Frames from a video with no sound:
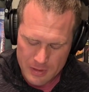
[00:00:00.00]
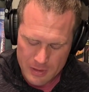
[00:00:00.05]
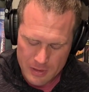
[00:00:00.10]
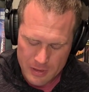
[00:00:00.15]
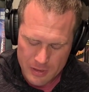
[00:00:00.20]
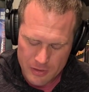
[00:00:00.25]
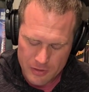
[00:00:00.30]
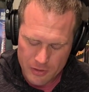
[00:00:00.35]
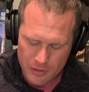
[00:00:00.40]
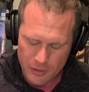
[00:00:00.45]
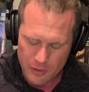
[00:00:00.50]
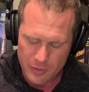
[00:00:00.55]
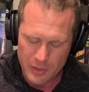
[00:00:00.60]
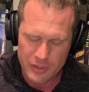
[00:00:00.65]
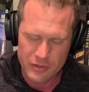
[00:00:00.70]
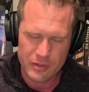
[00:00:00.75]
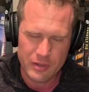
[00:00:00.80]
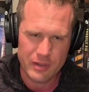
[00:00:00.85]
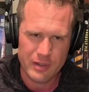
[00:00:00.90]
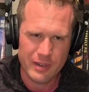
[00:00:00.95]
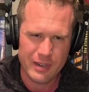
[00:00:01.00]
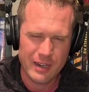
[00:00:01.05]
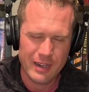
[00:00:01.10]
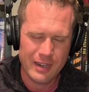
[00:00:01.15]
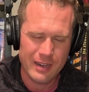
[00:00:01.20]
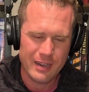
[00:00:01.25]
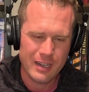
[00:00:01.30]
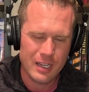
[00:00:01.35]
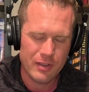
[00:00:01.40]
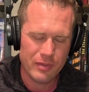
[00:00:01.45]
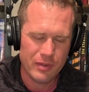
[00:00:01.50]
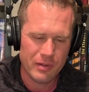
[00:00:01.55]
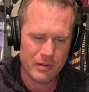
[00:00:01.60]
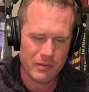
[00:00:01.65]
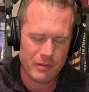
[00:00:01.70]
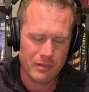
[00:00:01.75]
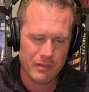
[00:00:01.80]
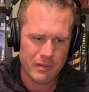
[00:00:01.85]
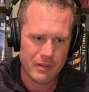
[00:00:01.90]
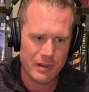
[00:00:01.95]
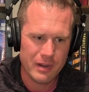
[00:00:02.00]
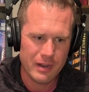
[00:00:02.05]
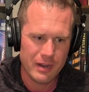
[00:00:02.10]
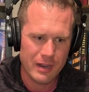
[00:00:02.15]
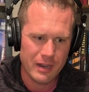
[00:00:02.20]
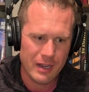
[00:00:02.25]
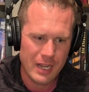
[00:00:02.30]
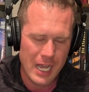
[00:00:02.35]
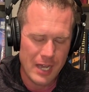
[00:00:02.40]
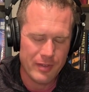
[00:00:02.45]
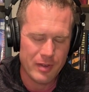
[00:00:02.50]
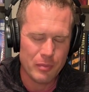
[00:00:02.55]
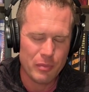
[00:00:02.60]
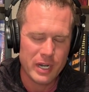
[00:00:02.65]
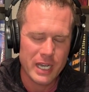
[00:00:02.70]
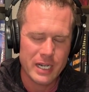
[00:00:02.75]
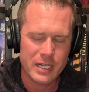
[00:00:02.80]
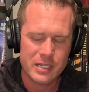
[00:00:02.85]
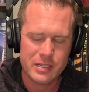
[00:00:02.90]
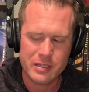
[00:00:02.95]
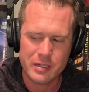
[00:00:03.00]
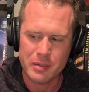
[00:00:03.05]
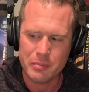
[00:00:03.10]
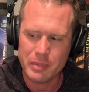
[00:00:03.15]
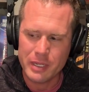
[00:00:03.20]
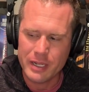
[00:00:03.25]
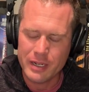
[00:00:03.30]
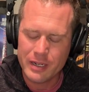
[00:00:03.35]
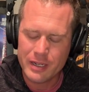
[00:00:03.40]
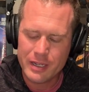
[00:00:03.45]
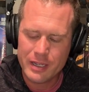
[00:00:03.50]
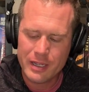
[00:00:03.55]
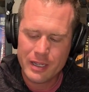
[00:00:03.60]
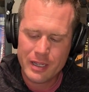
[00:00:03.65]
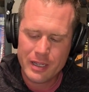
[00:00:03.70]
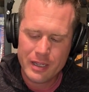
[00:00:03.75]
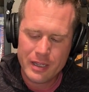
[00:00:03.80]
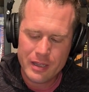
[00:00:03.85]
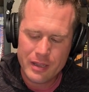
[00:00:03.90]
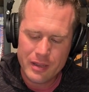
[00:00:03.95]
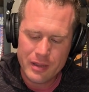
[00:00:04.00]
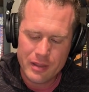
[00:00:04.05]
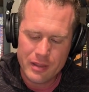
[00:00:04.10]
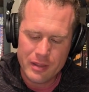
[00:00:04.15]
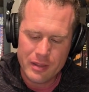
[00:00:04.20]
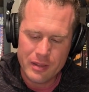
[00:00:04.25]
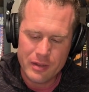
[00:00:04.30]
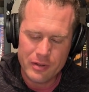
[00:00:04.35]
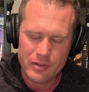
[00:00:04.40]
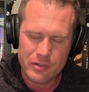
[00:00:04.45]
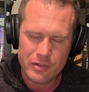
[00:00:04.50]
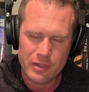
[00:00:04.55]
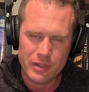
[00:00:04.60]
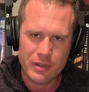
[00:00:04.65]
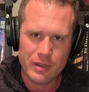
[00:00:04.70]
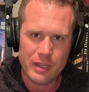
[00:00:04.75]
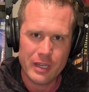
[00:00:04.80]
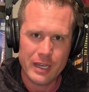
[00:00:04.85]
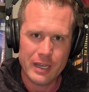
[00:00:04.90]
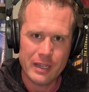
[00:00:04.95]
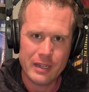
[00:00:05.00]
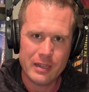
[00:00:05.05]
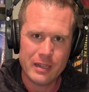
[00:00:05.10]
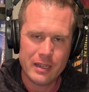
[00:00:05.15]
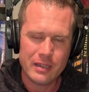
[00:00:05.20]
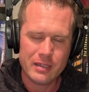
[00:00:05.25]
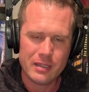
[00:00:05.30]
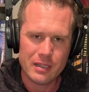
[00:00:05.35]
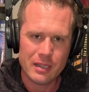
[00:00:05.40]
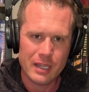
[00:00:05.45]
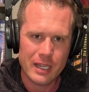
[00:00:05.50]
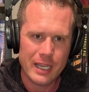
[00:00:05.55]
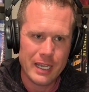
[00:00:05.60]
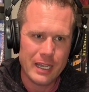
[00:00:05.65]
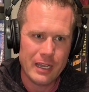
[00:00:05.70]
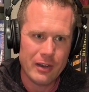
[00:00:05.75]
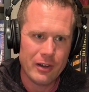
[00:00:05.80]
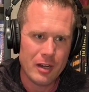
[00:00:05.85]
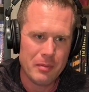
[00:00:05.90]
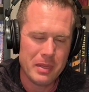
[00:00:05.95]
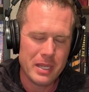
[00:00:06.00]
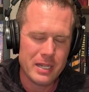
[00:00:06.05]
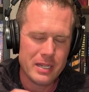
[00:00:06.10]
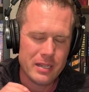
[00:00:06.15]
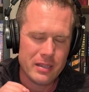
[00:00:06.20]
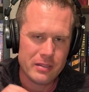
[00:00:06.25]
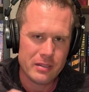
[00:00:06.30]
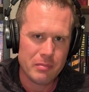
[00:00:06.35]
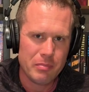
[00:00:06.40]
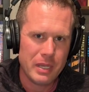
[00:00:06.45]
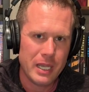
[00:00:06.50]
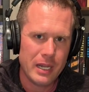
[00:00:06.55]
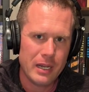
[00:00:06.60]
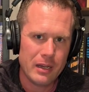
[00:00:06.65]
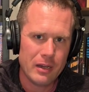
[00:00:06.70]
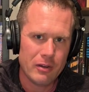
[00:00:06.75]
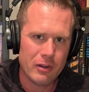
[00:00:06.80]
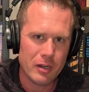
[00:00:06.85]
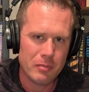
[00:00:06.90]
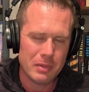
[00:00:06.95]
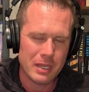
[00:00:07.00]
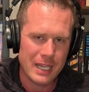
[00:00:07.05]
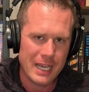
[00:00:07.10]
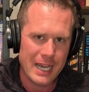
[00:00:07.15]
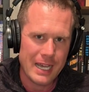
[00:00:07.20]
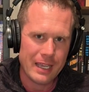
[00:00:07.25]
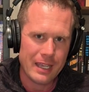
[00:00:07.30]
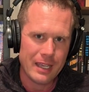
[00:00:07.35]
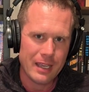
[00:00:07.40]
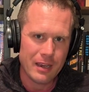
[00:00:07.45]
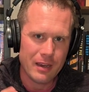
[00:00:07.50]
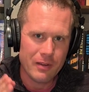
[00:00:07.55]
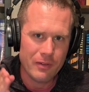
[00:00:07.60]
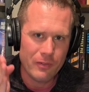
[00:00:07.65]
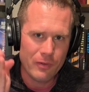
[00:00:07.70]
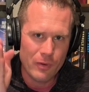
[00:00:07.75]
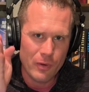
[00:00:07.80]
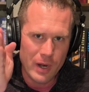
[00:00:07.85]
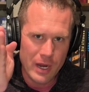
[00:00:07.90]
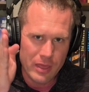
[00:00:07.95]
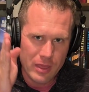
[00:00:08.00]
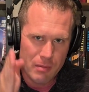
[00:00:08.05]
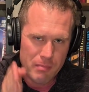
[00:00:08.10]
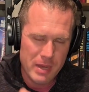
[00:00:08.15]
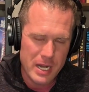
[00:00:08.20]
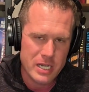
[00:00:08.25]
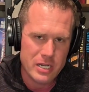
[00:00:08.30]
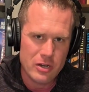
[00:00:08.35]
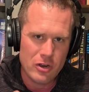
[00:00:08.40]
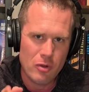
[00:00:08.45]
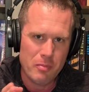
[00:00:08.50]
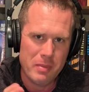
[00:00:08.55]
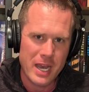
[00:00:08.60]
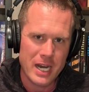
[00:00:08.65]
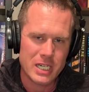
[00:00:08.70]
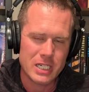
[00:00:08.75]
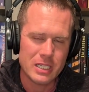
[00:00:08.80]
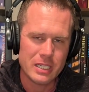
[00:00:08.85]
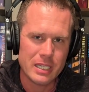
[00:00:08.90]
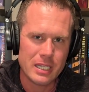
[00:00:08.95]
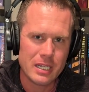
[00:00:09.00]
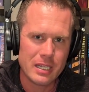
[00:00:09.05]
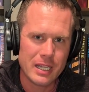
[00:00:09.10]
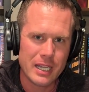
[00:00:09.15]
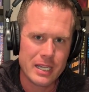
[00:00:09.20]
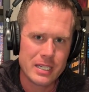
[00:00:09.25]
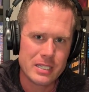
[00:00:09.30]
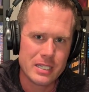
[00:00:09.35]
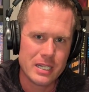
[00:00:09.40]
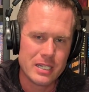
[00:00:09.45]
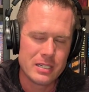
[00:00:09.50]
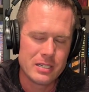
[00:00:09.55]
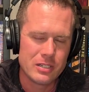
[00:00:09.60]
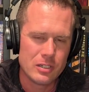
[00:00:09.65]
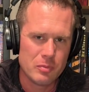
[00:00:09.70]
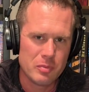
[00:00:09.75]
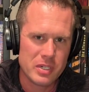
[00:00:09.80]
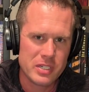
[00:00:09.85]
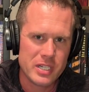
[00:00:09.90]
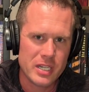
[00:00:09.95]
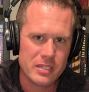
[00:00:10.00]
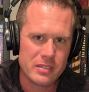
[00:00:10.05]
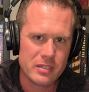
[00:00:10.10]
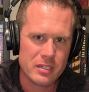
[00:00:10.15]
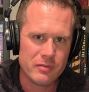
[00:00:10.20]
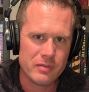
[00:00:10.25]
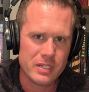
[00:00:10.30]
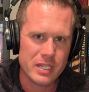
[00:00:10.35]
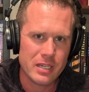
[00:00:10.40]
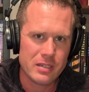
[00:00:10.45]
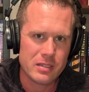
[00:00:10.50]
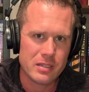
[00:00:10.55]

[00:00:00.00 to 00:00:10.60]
There's always even having practiced it a bit, there's still a delay, or I'm anticipating, or I'm lagging when the metronome actually clicks. And it's super sensitive. It takes a